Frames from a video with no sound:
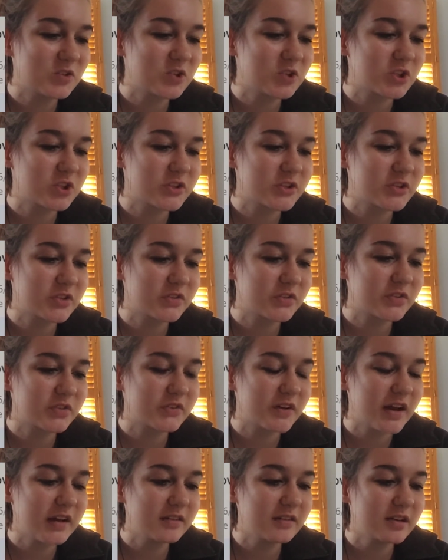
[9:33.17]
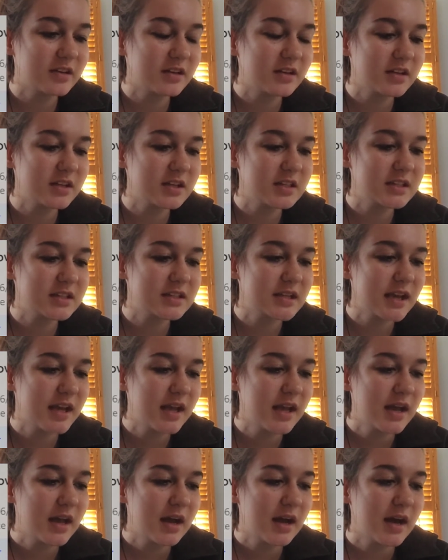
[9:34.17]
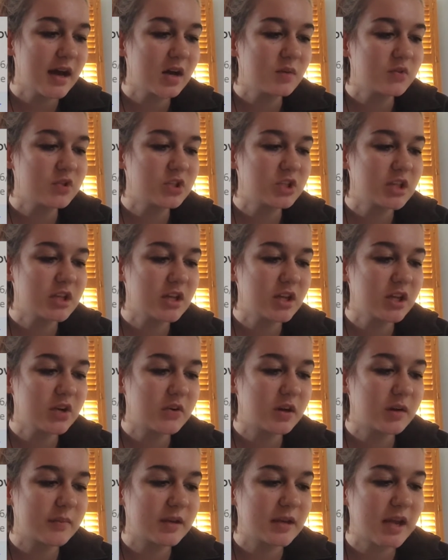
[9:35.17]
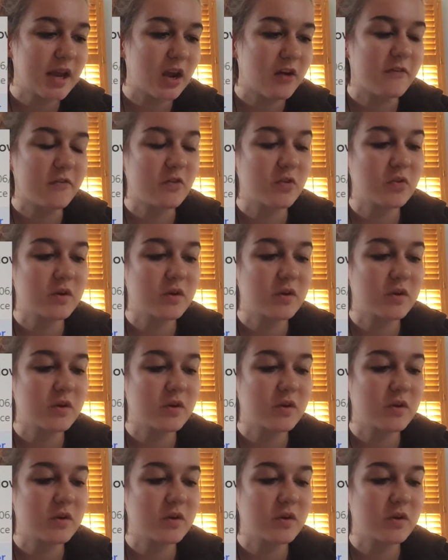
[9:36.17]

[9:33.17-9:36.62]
shirt sold for $5. Shein you want to be careful